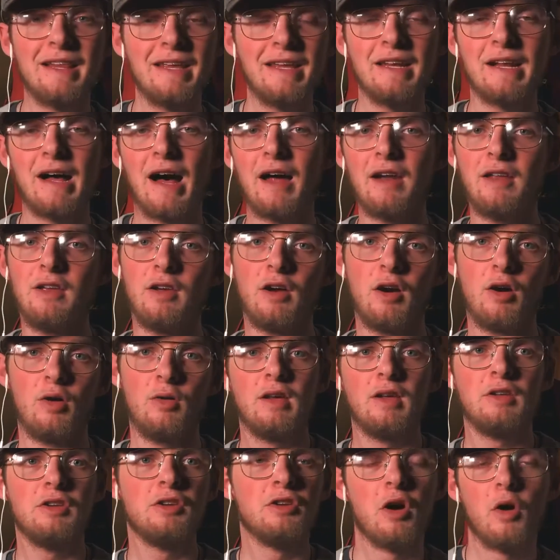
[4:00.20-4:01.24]

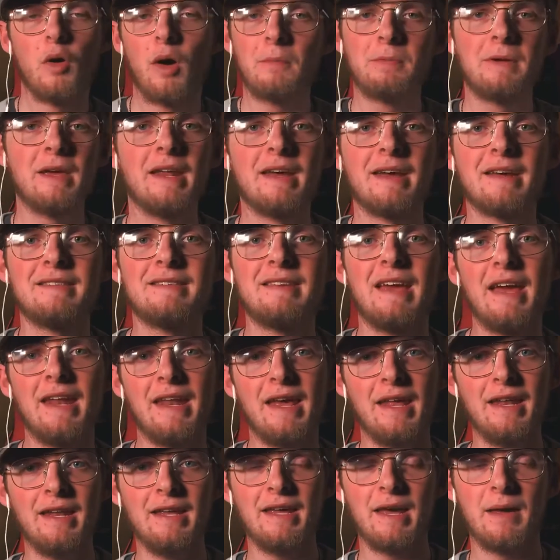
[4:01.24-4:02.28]
audio. You know, I'm getting a
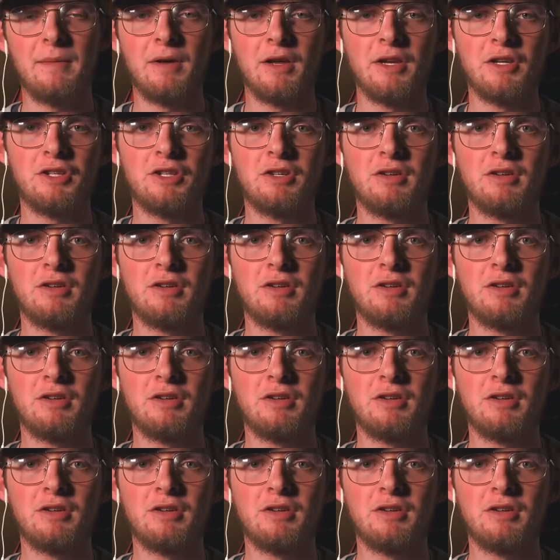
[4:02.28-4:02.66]
1080 image